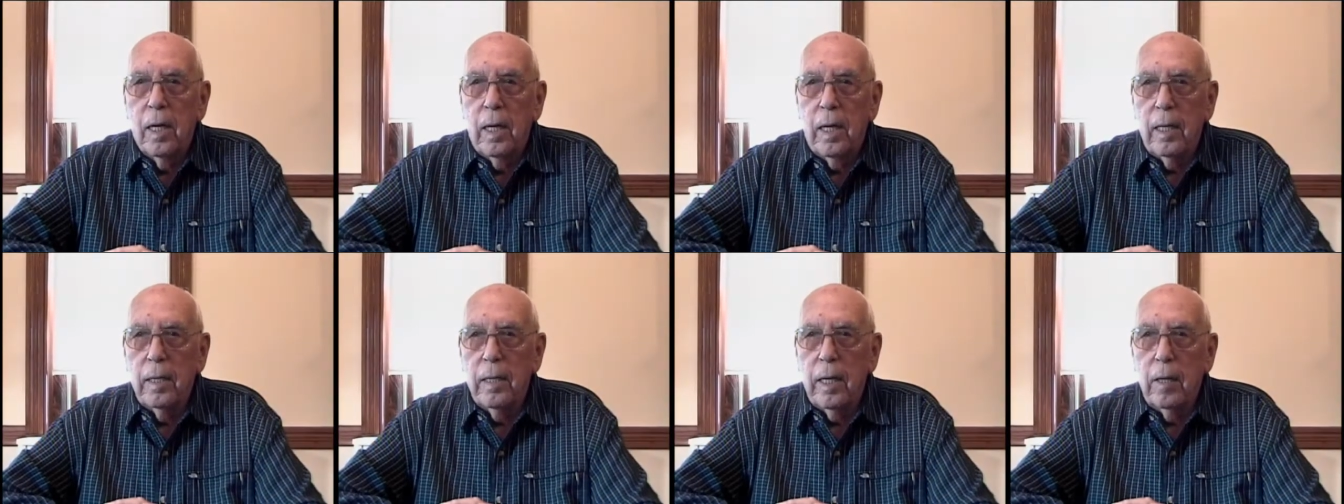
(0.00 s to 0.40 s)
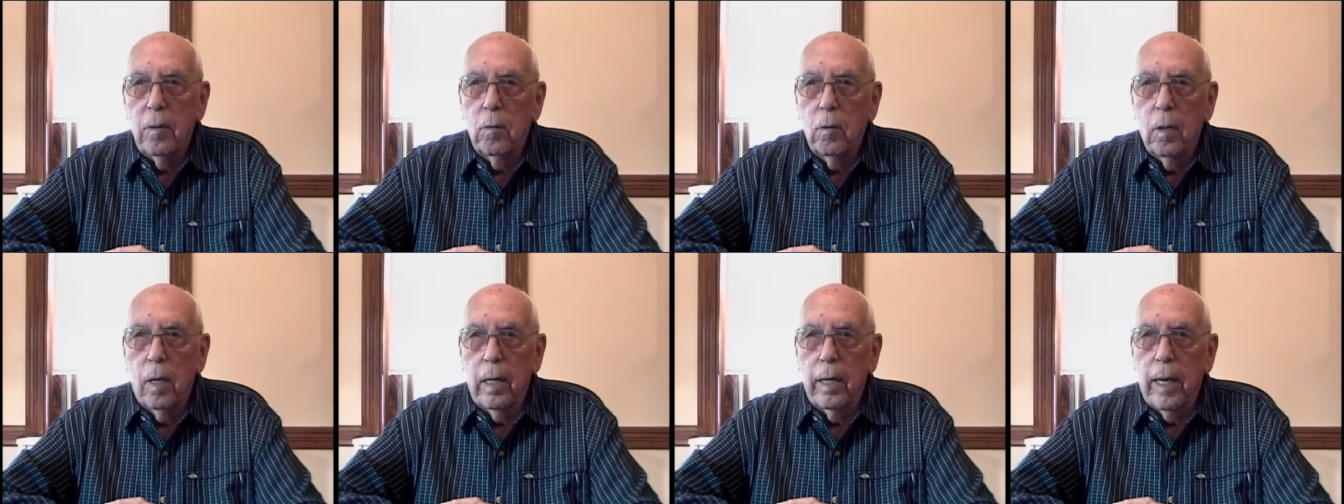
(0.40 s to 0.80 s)
and they
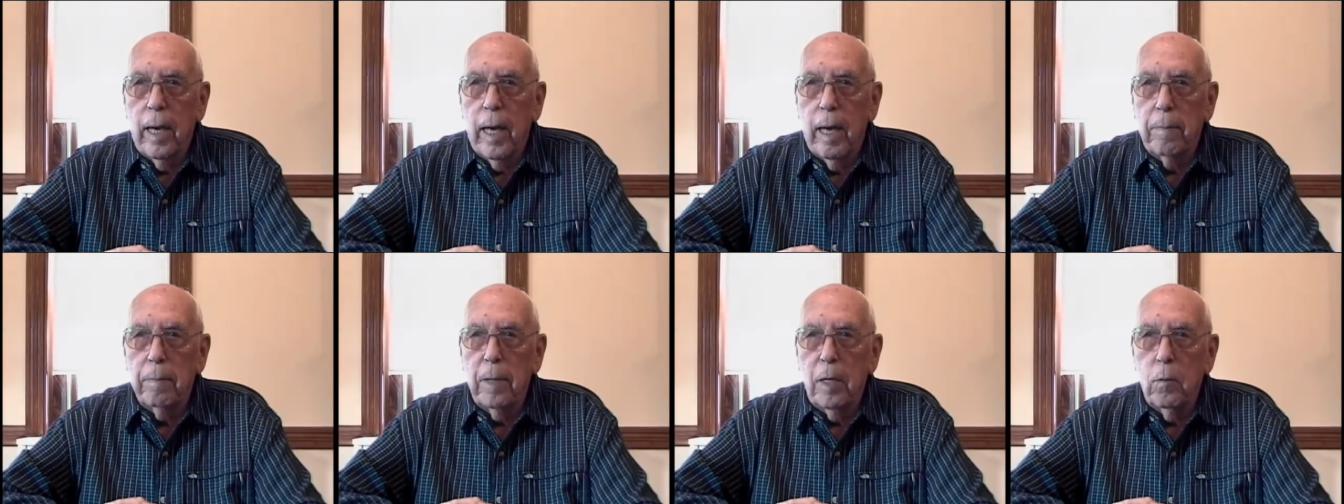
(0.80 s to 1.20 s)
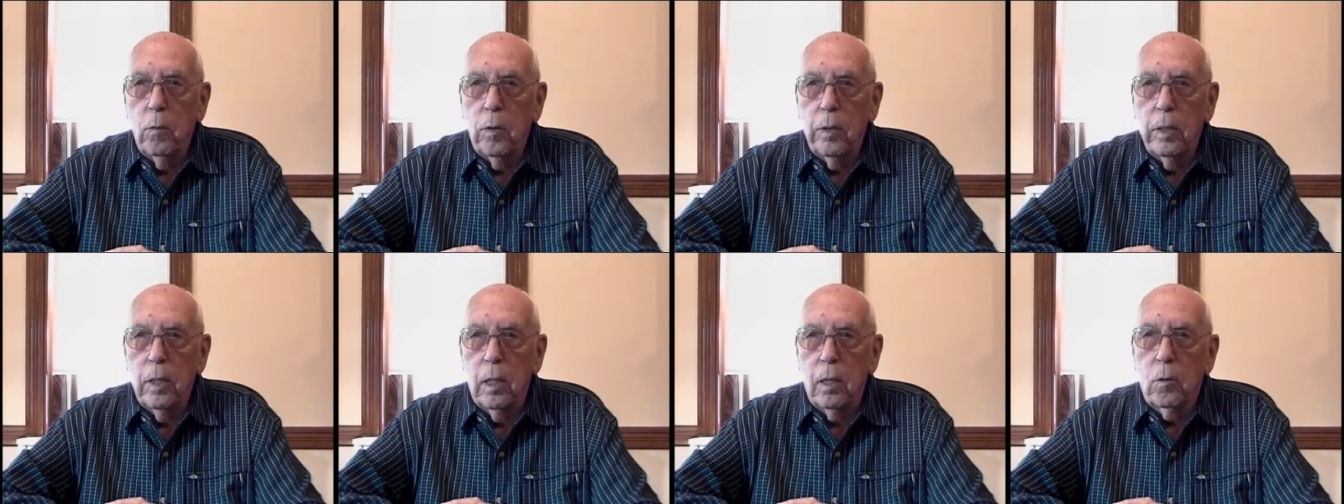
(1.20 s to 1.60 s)
were unhappy
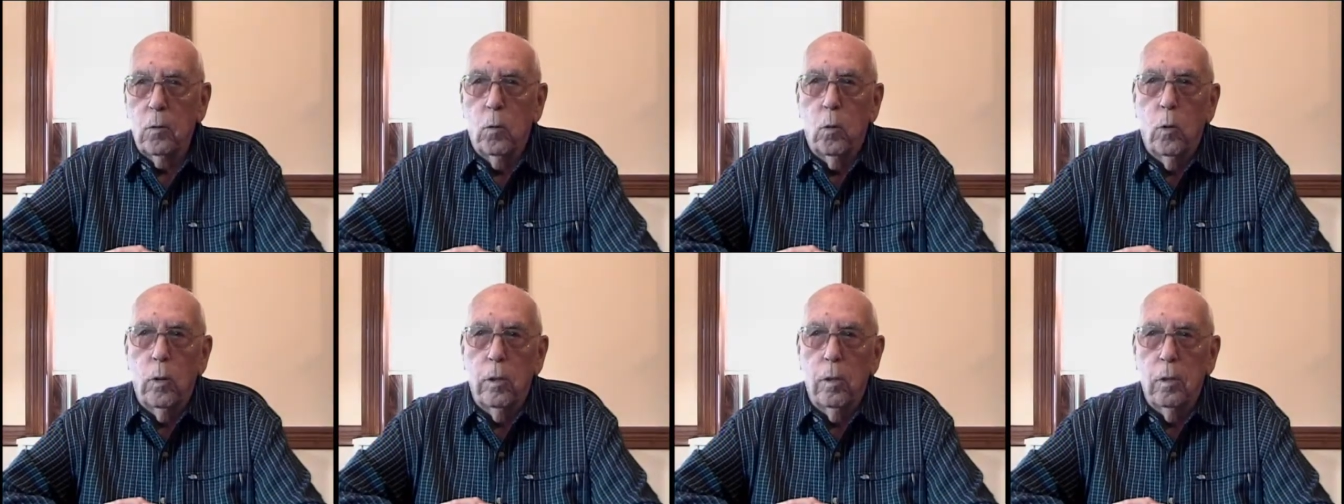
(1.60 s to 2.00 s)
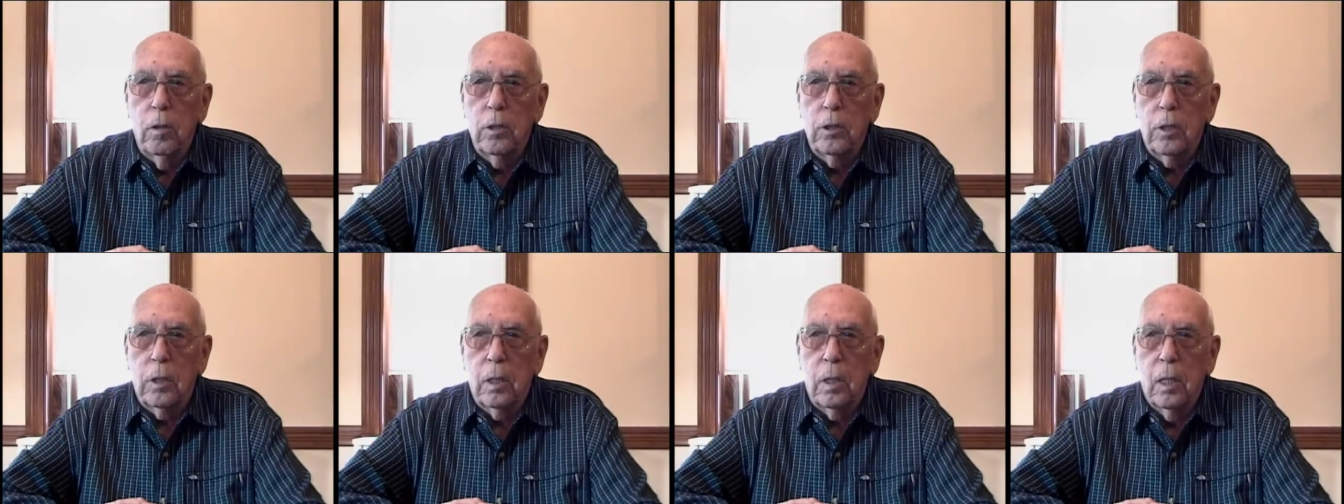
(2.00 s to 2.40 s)
with their
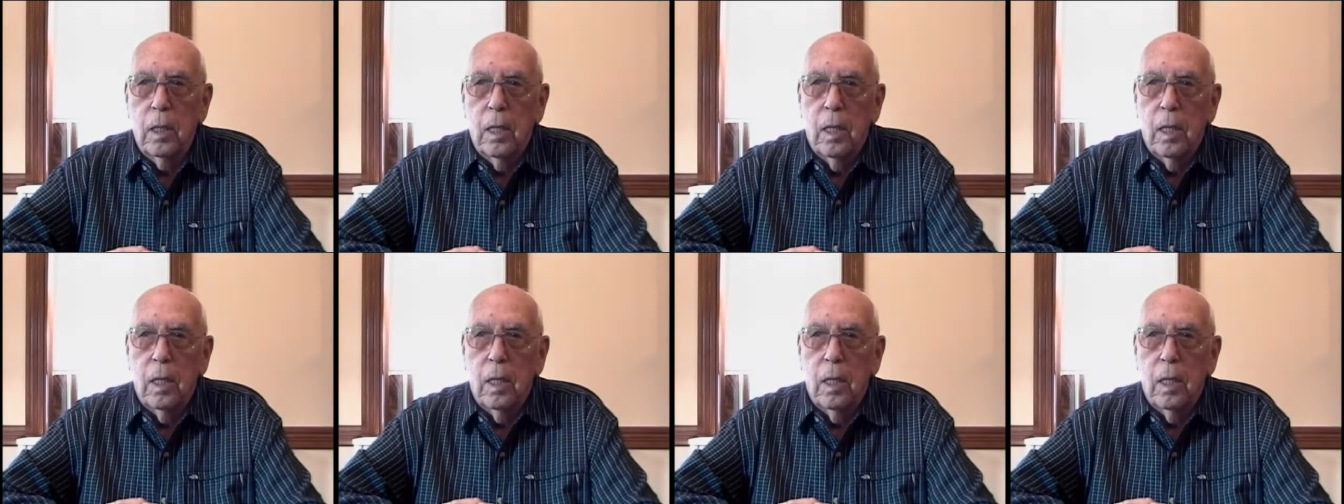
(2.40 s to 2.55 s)
quarters,